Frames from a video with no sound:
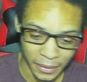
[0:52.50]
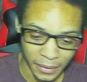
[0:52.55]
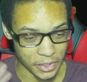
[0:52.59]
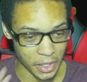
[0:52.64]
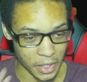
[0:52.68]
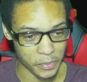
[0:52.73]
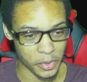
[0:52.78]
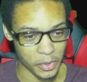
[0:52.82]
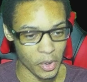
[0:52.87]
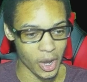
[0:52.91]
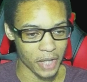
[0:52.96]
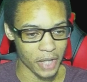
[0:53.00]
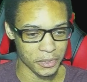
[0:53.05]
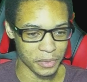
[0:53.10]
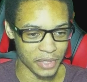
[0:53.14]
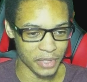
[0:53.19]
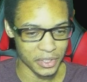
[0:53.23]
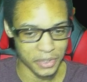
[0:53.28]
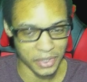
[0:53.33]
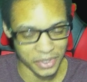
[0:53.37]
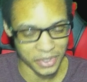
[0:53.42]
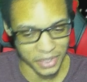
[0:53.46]
Hope you awesome
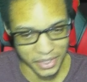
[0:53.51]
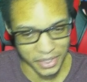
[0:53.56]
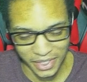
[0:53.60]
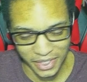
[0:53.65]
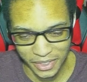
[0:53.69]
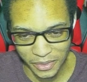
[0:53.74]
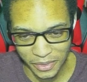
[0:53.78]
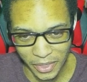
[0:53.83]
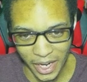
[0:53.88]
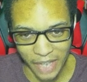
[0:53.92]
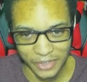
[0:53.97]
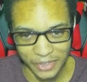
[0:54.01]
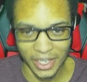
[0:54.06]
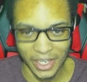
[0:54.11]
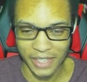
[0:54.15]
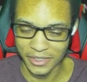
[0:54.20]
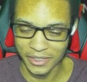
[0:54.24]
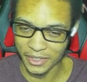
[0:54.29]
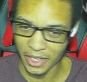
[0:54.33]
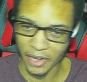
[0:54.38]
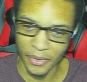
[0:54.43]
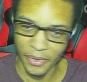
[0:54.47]
kissers is this reaction, guys.
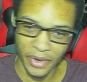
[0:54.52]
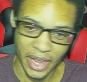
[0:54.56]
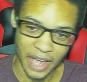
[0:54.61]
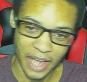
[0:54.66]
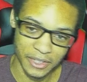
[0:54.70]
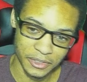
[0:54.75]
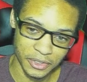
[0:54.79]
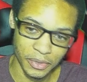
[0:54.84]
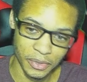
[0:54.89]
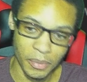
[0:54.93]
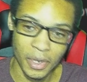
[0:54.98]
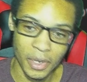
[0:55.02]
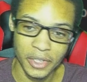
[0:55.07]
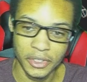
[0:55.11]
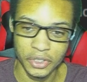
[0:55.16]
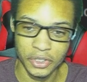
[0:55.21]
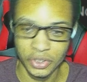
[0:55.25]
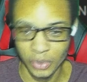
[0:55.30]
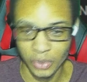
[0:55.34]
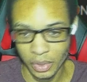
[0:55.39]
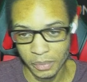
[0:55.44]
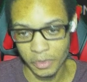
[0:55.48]
Today, reacting to Among Us
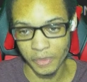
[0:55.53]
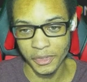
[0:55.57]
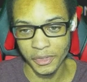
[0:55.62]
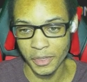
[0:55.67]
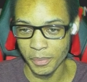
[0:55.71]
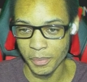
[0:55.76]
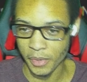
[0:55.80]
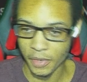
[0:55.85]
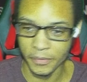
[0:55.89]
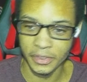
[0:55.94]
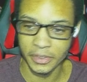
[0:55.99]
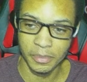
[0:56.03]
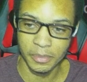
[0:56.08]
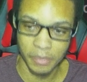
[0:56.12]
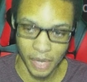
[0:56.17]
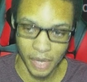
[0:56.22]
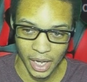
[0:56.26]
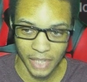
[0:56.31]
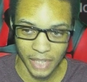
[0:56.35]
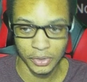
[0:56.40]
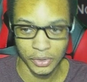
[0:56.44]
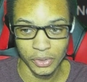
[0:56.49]
short movie, The Perfect
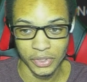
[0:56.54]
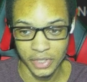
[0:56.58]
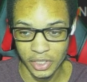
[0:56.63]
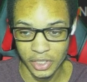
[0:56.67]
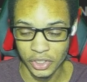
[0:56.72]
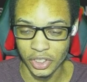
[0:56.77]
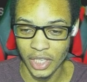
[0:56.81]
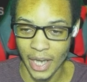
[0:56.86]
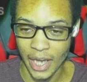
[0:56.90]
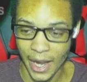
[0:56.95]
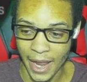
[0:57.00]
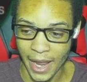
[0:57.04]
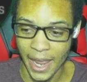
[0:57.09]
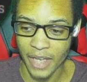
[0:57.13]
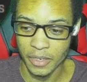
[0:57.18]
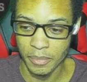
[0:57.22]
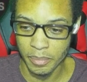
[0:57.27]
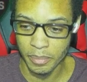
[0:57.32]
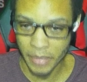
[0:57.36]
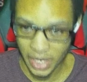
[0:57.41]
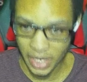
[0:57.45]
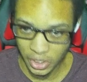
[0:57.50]
Imposter CGI
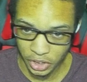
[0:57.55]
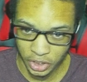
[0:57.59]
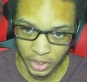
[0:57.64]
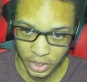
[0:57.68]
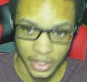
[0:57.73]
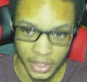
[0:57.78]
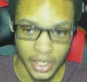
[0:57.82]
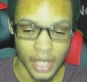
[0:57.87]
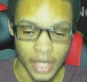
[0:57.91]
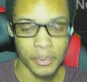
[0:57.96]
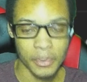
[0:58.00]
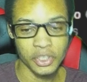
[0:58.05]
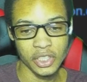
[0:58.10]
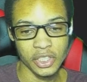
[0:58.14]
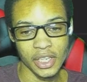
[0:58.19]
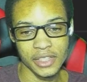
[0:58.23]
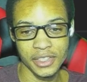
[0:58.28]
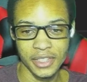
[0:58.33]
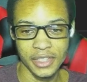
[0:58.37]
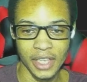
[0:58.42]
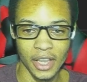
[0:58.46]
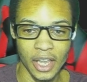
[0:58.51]
animation. Make sure you guys
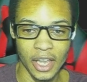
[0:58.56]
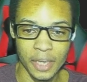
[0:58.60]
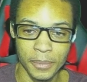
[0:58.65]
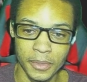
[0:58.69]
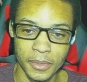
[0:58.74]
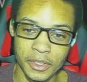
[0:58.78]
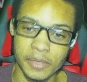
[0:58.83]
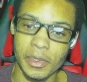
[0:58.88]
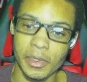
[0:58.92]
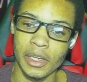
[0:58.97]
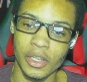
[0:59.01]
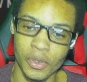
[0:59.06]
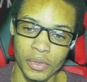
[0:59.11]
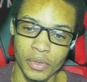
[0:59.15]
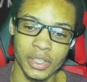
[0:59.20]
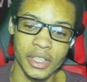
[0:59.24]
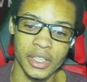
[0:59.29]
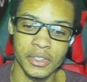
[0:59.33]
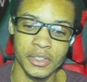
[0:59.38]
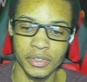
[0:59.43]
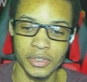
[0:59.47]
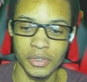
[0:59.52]
hit that like button. It's by Golden
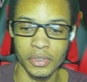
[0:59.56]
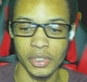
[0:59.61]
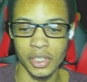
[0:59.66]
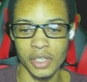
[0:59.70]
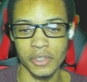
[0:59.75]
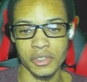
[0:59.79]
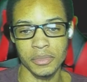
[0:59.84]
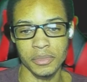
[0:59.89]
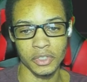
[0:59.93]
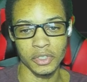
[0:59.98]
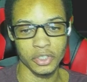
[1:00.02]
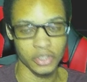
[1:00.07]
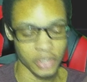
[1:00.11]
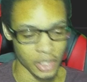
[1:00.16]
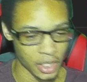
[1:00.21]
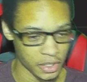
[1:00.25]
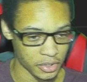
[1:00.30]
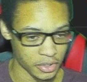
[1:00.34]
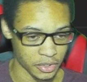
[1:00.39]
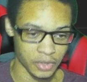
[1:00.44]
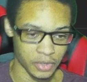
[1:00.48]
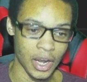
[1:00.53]
Lane Studios. So make sure you guys
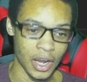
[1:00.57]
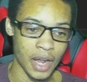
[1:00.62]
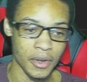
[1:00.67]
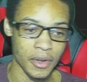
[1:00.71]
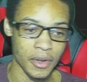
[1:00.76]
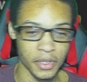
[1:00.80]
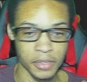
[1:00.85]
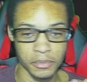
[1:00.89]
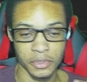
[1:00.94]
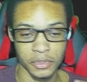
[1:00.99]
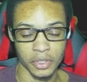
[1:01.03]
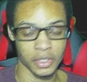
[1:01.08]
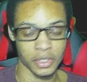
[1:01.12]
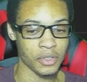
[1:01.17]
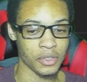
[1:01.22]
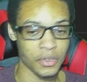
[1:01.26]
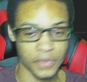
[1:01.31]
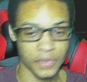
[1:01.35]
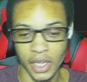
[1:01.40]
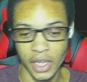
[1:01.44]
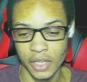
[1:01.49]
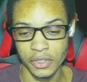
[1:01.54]
subscribe to turn on
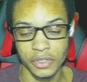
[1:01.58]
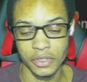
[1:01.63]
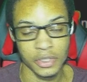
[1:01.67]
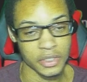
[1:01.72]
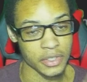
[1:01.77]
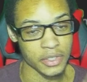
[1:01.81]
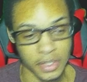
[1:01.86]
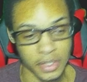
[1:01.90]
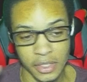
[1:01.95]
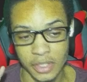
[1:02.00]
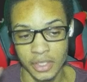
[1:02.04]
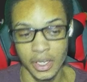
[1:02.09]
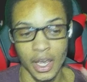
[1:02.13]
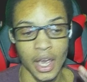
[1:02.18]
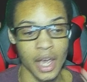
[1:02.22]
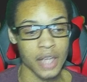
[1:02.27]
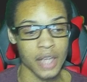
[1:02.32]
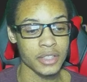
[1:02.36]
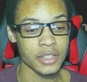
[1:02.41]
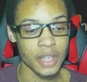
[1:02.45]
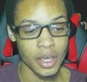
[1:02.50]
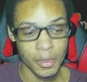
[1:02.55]
notifications, because these
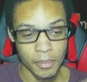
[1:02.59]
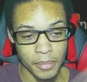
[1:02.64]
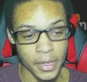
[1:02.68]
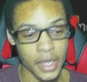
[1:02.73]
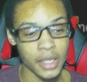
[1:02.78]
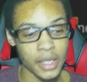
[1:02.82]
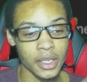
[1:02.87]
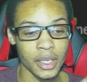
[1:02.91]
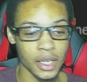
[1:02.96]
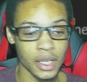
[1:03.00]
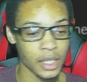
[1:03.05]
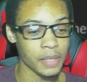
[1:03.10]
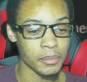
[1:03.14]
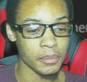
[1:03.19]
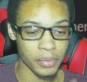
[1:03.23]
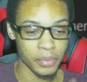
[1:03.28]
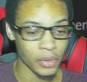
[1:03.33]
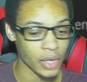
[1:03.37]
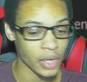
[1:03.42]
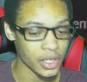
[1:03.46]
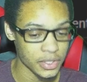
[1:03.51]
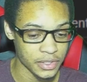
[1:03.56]
guys make
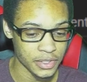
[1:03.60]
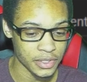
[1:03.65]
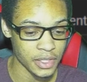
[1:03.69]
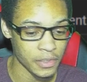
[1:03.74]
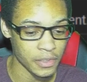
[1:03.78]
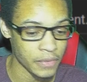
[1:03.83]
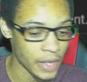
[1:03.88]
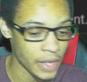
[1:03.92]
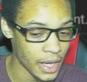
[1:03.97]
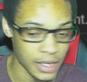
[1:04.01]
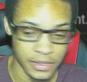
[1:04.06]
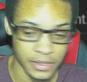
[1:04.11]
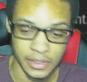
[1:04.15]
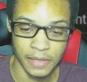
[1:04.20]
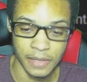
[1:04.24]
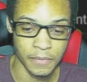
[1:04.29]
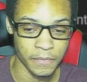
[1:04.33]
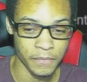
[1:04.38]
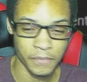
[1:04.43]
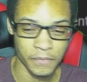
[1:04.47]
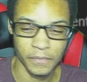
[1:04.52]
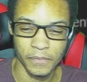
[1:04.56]
impressive SF.
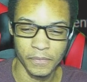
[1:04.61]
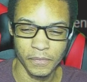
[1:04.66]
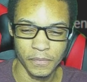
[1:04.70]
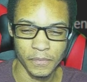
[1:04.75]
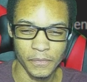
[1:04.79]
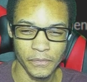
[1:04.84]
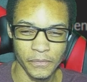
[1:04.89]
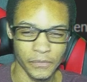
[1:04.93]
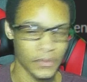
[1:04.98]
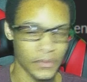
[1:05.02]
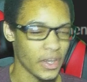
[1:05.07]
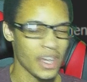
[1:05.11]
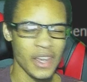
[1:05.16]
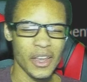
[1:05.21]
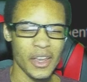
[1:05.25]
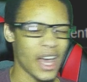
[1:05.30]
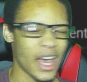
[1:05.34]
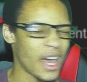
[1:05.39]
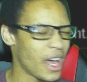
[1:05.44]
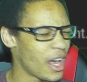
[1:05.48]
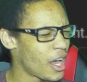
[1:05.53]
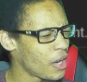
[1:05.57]

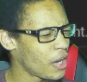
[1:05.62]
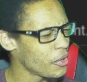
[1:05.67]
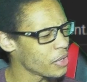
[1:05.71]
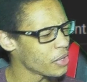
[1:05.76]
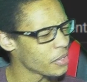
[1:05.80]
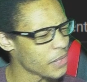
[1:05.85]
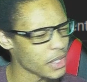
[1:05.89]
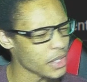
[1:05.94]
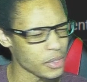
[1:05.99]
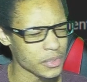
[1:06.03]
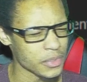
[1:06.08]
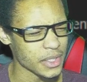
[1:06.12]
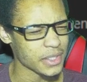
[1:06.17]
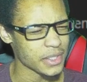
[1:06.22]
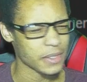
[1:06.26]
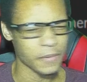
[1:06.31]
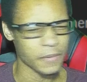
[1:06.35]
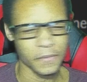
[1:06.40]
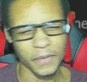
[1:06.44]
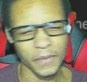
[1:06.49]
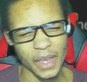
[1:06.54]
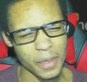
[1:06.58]
I, don't know if they use
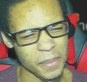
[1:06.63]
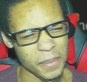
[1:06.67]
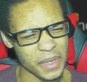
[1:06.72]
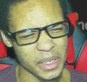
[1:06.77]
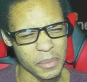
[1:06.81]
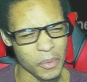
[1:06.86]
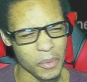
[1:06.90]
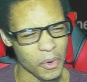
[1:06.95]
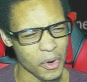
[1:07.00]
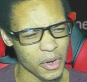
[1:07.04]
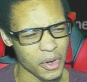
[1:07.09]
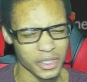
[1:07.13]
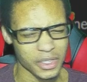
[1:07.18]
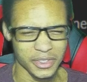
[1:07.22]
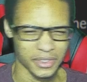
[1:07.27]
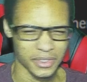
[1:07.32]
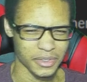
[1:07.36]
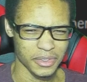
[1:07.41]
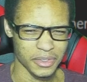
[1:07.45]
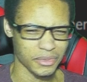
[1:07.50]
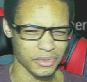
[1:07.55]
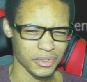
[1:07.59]
SFM anymore, because
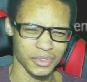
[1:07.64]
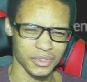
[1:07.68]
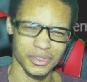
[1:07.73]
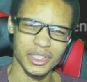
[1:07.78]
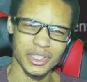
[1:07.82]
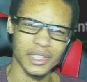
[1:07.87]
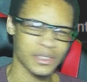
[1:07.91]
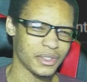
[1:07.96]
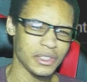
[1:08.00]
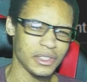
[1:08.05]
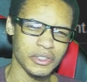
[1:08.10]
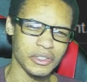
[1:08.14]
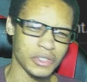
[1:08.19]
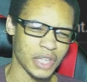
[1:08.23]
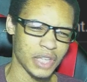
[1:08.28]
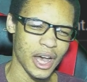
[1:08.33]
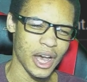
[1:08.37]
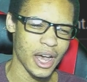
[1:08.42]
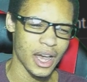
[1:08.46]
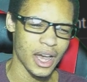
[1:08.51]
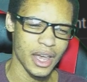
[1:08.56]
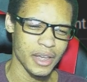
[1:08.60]
it just said
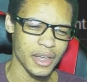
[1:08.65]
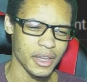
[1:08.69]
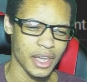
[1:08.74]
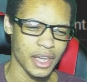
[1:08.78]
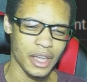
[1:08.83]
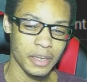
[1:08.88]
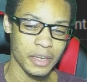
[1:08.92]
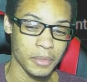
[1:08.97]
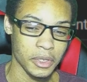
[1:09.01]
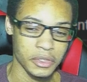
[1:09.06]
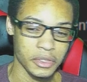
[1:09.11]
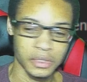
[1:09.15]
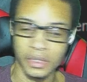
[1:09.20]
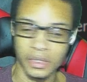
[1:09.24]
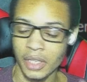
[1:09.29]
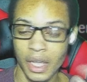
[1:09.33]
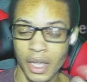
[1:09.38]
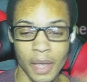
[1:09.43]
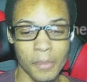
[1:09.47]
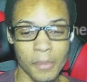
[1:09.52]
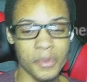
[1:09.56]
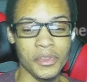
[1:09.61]
CGI animation,
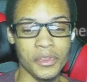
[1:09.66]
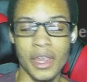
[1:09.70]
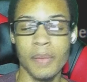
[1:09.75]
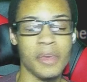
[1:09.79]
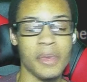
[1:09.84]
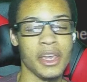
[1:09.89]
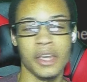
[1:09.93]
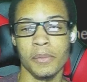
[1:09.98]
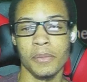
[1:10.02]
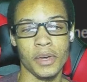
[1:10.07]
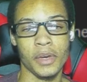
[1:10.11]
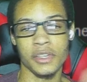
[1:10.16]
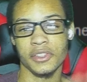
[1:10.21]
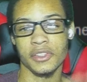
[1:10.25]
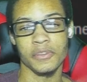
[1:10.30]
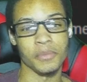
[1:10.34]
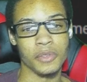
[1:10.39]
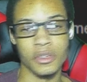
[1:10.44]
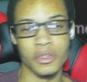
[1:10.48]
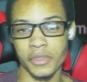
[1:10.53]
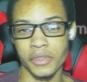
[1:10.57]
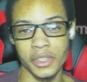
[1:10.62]
but they make impressive
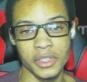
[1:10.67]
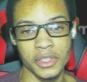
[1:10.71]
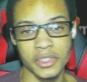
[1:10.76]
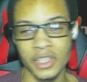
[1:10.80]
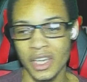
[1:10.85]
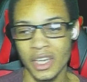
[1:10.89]
movies.